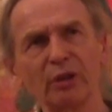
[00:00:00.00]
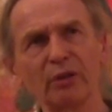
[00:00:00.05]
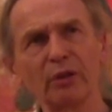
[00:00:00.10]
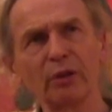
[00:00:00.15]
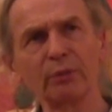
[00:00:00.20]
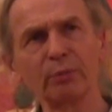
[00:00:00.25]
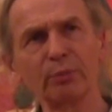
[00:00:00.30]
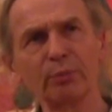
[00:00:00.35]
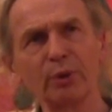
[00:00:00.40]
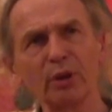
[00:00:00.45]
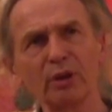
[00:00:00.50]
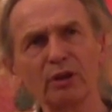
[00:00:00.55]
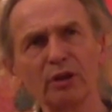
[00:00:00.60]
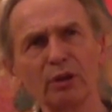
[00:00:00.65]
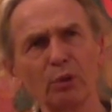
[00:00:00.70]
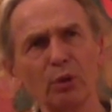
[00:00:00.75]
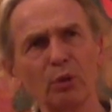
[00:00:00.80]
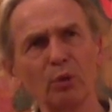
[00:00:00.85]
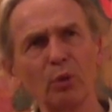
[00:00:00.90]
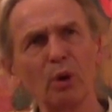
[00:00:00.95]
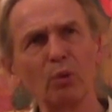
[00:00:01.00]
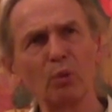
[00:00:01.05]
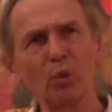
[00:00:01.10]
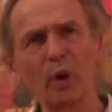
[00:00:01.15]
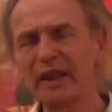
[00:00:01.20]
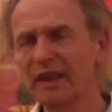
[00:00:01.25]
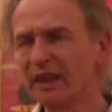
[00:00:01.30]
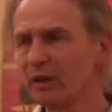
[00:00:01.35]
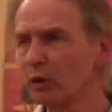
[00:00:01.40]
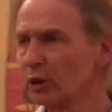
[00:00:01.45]
I've often pondered, well,
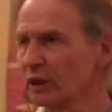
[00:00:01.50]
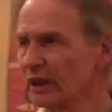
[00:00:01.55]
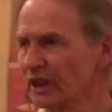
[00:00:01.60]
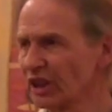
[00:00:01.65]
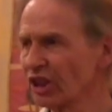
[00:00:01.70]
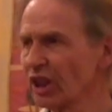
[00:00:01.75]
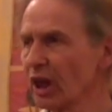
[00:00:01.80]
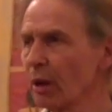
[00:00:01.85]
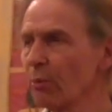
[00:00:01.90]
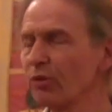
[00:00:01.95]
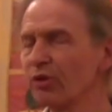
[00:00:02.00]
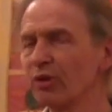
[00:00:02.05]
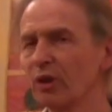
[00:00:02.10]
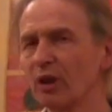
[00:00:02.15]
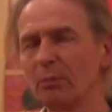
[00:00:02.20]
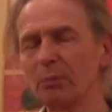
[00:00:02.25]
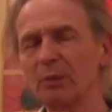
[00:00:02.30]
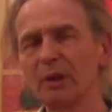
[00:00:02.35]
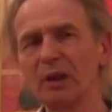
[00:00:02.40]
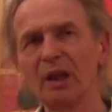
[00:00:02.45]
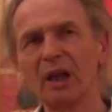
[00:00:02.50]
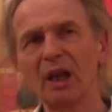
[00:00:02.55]
where did all this come from?